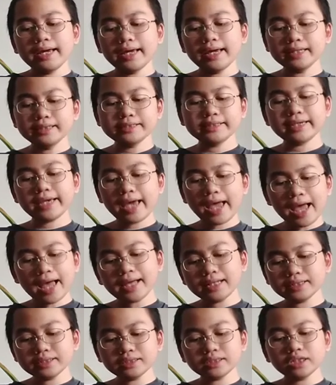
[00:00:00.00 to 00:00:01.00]
In the
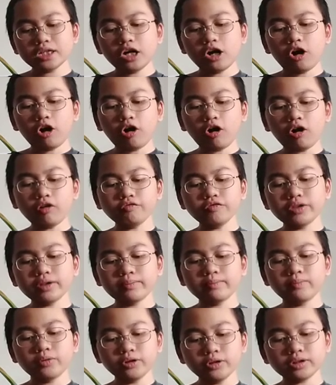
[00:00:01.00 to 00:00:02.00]
end, of the
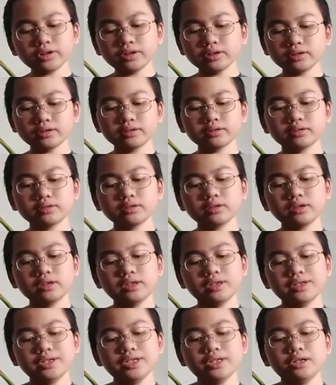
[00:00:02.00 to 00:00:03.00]
book,
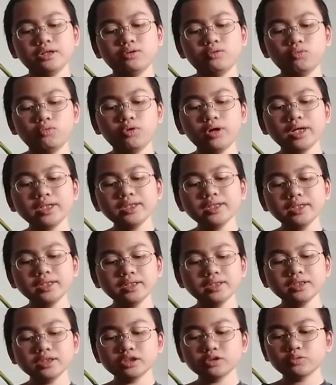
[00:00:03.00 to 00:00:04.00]
when
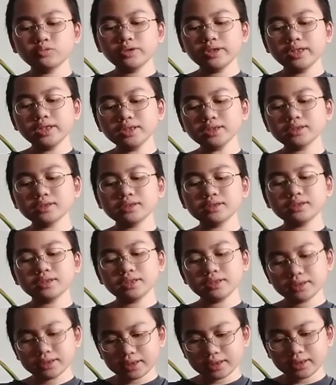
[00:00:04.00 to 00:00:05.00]
he is with his
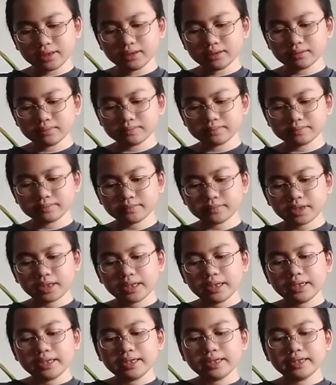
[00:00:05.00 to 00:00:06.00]
sister,
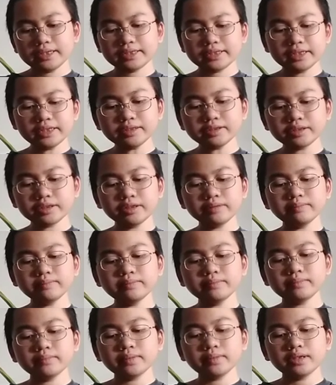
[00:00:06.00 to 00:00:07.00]
it gives
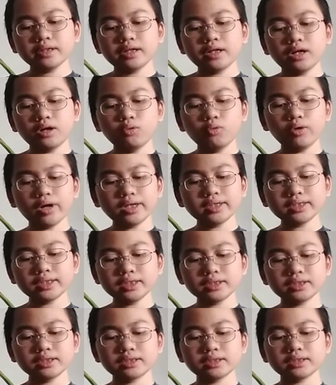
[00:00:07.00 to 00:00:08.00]
him
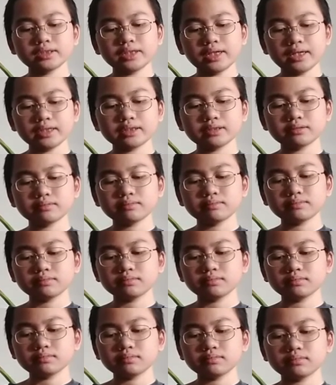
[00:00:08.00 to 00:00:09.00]
awareness that
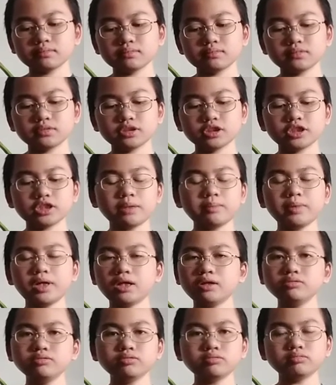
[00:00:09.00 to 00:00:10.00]

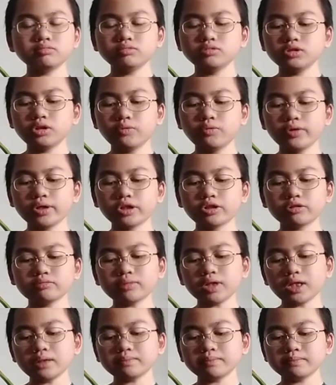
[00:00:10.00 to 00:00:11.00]
somehow you will grow
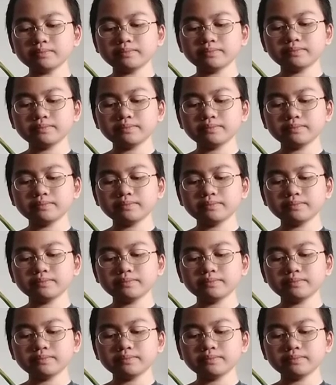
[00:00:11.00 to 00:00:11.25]
up,